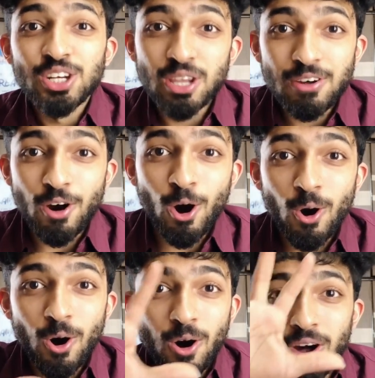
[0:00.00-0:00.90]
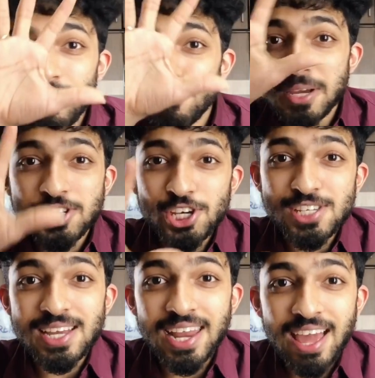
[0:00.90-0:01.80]
To the all
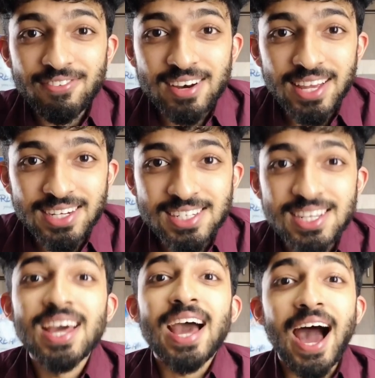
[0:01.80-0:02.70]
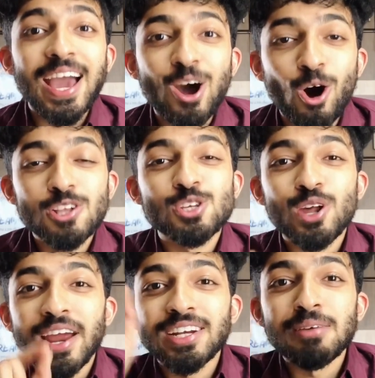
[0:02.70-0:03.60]
pictures that I have clicked, I
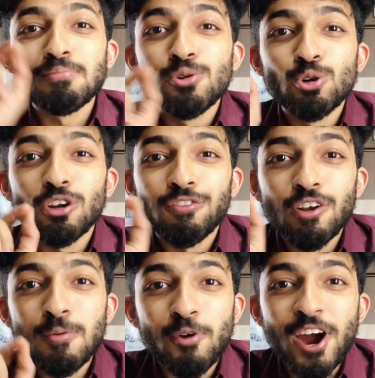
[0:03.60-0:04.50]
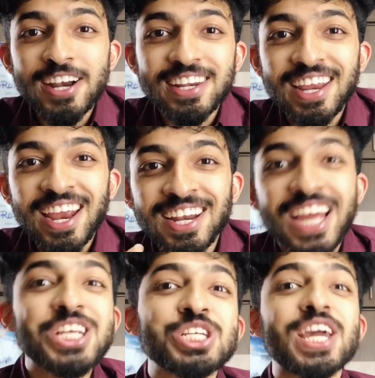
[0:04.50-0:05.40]
also write a beautiful poetry and
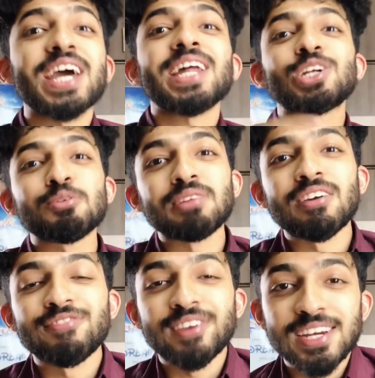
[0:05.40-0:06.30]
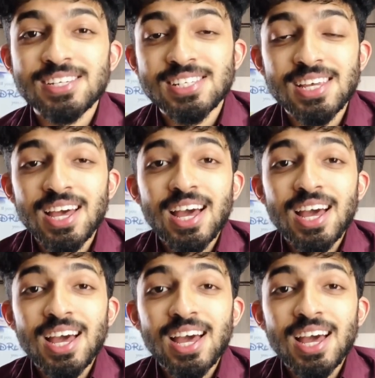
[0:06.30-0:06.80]
I share it to my friends.